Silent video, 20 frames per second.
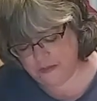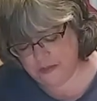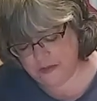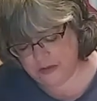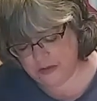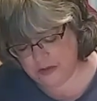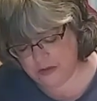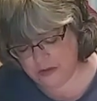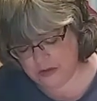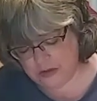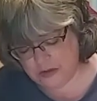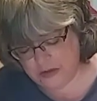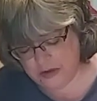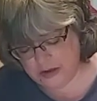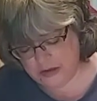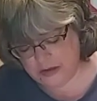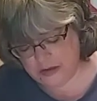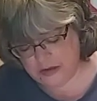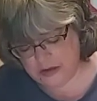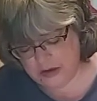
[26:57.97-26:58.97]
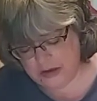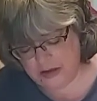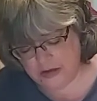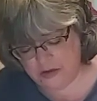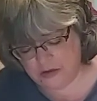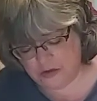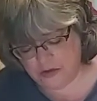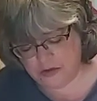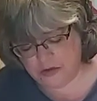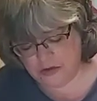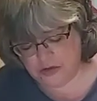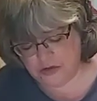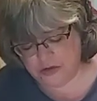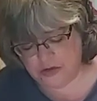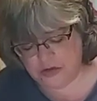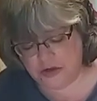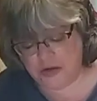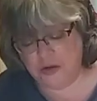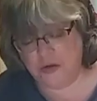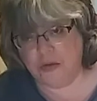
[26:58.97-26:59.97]
and you can think angels are just
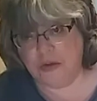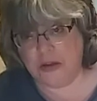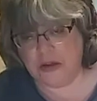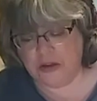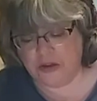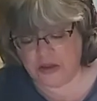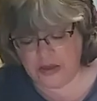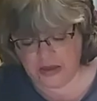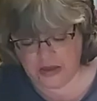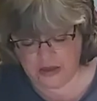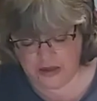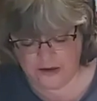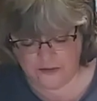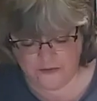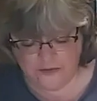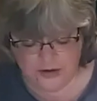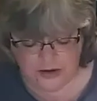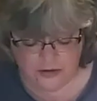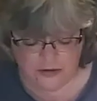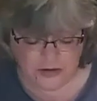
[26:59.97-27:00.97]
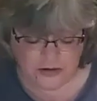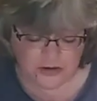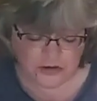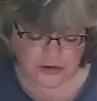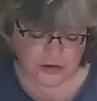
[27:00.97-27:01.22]
a cute little thing like fairies,